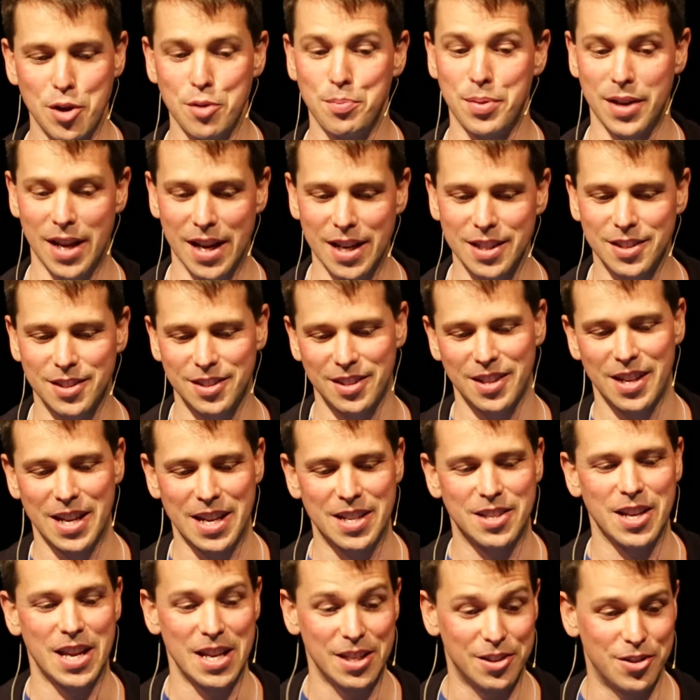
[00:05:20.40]
UPS.
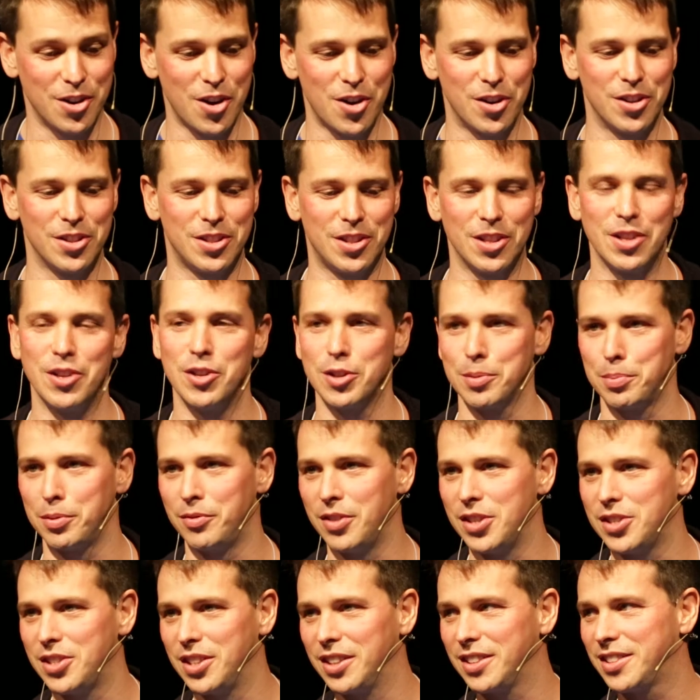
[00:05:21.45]
It is known as the User
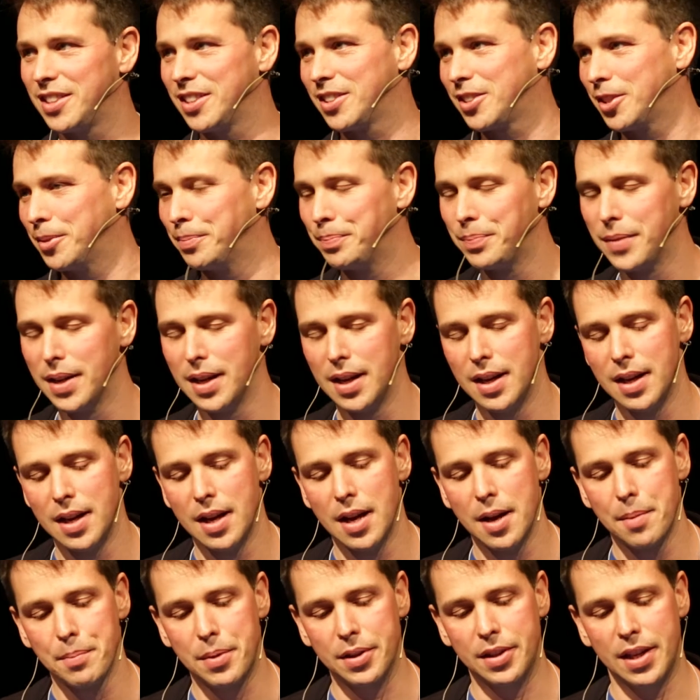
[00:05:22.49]
Provisioning System,
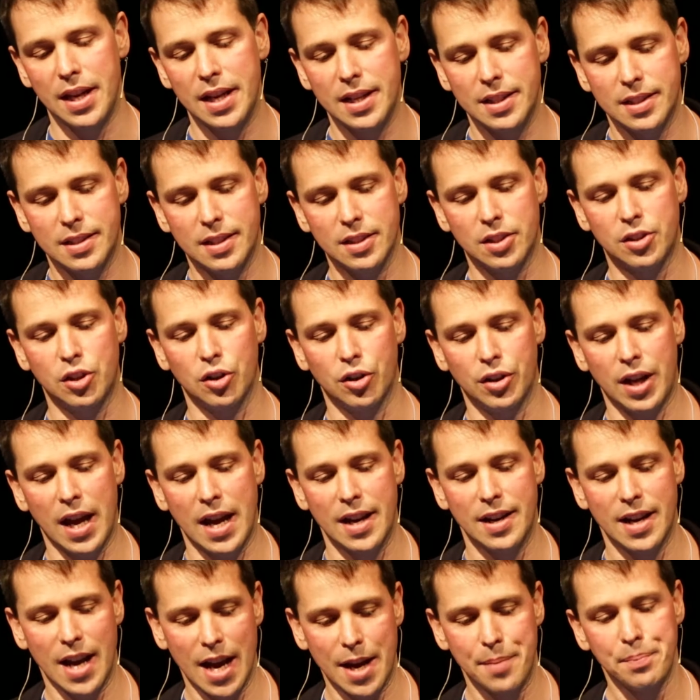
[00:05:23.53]
but it is the
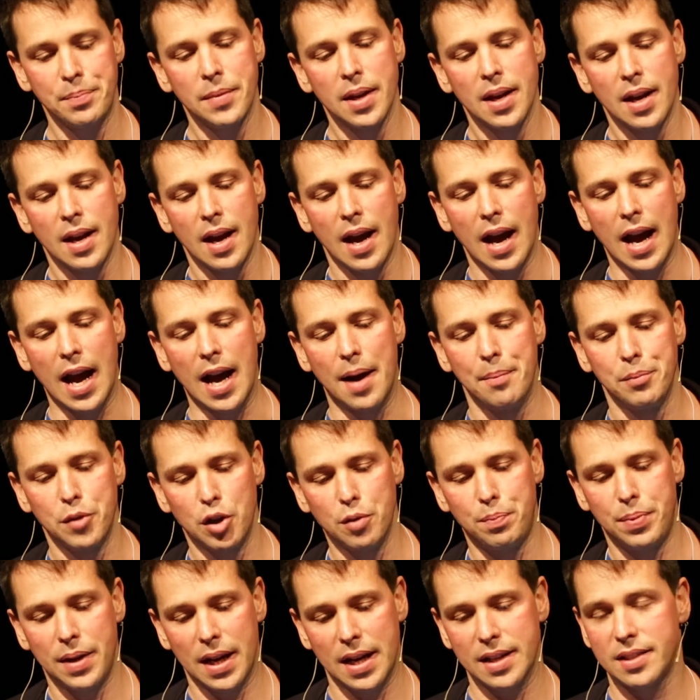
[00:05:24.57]
shorthand name.
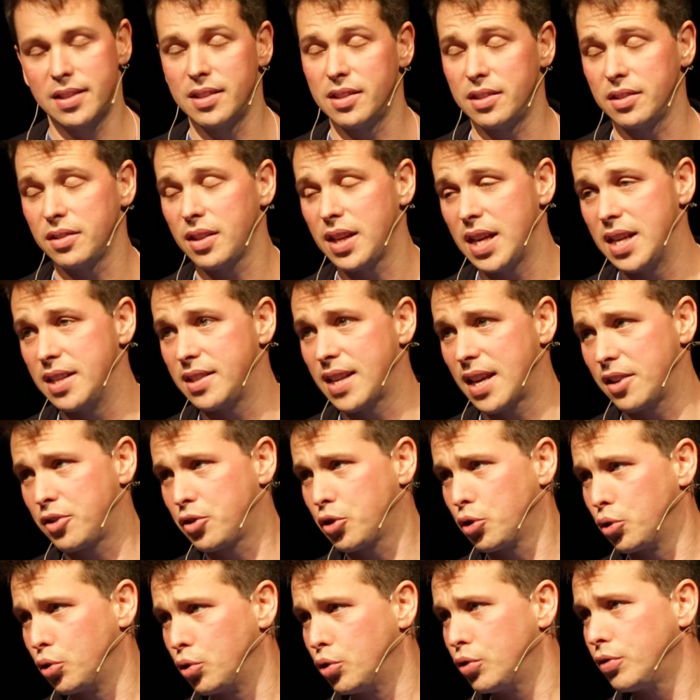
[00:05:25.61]
UPS is a
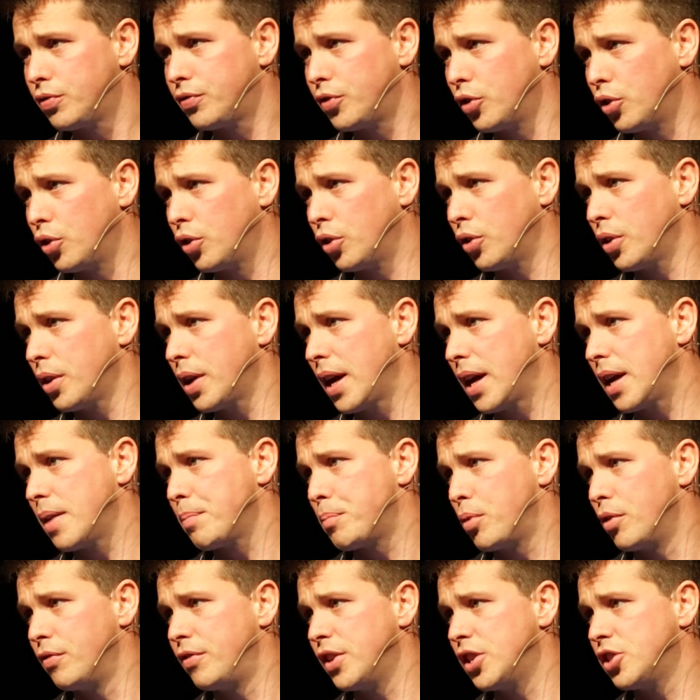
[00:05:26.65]
tool for
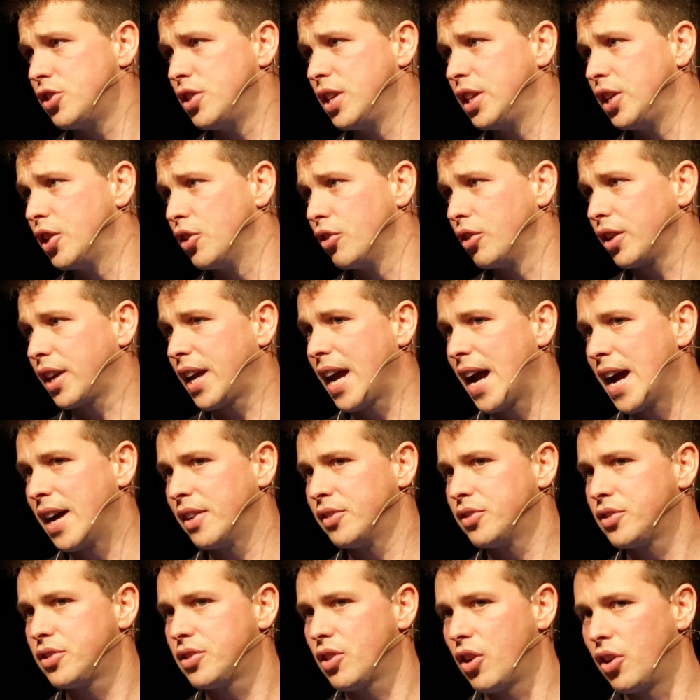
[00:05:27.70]
provisioning your
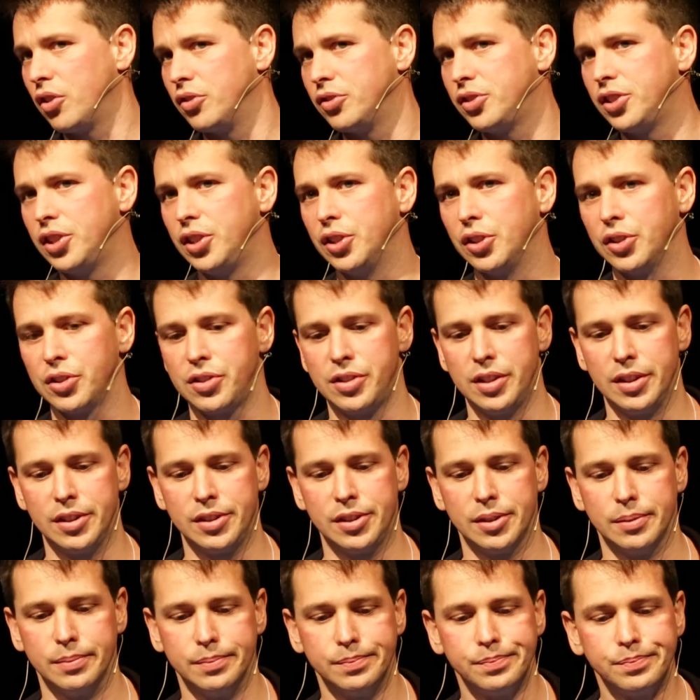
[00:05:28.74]
accounts onto your
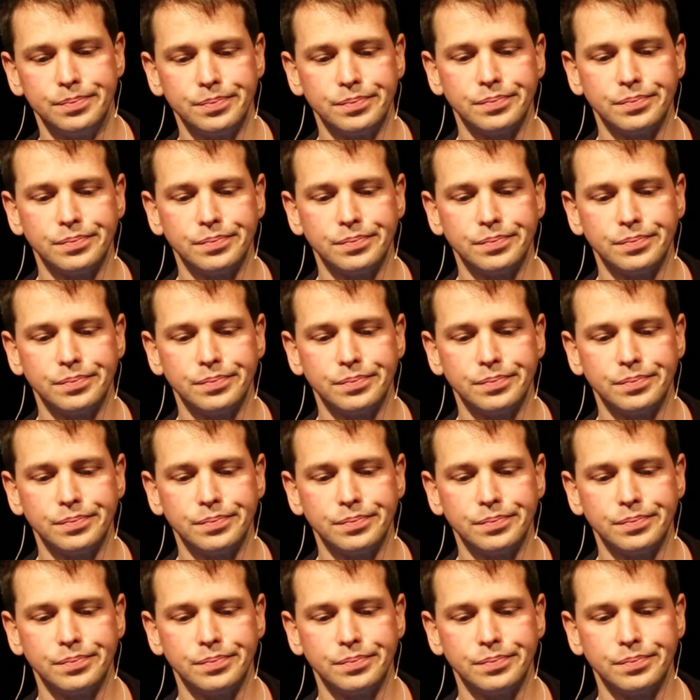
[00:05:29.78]
system.